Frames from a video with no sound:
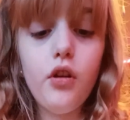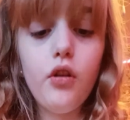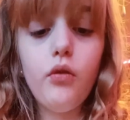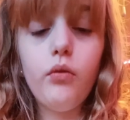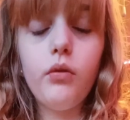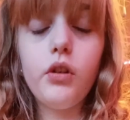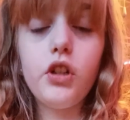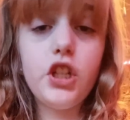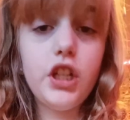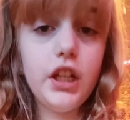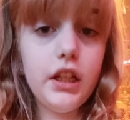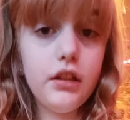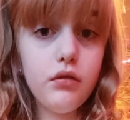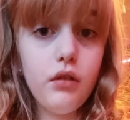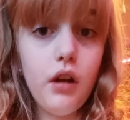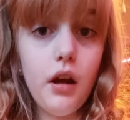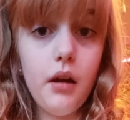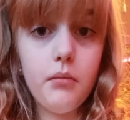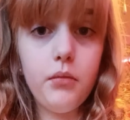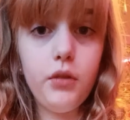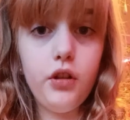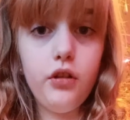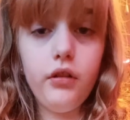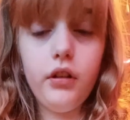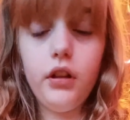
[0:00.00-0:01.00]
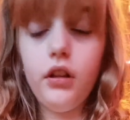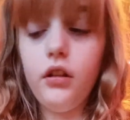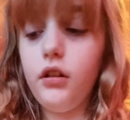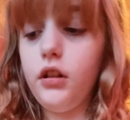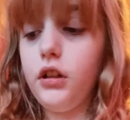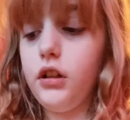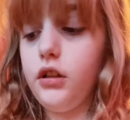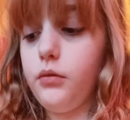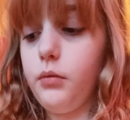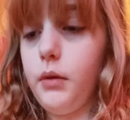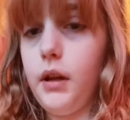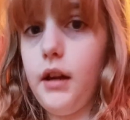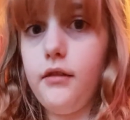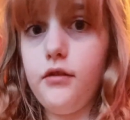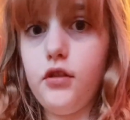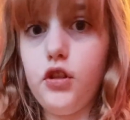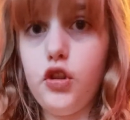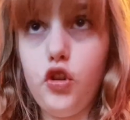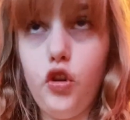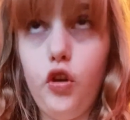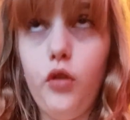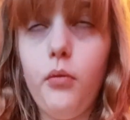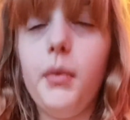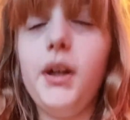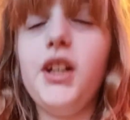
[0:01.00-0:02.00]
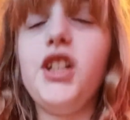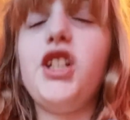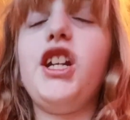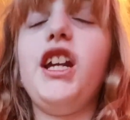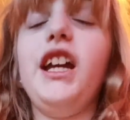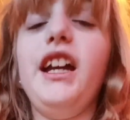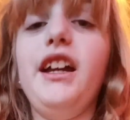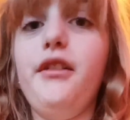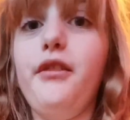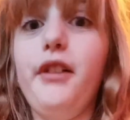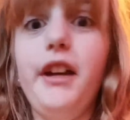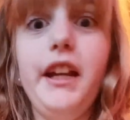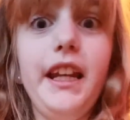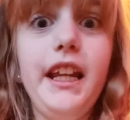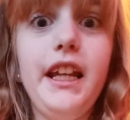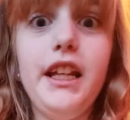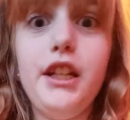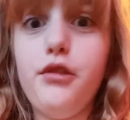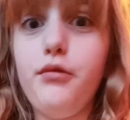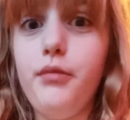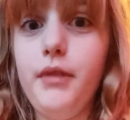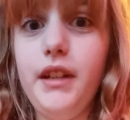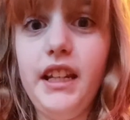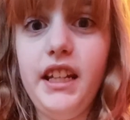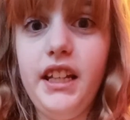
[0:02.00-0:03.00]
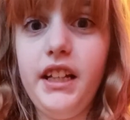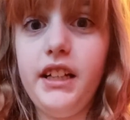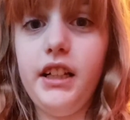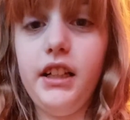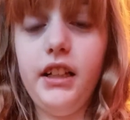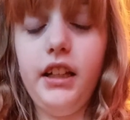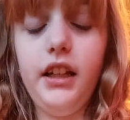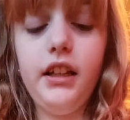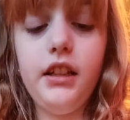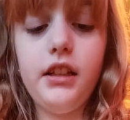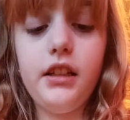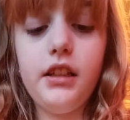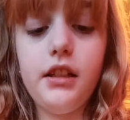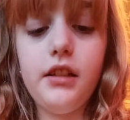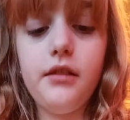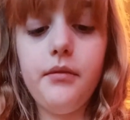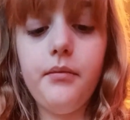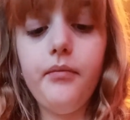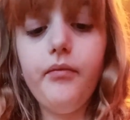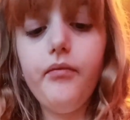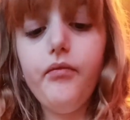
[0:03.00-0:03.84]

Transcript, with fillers: which that's what I'm doing because we have so much Gatorade, it's ridiculous.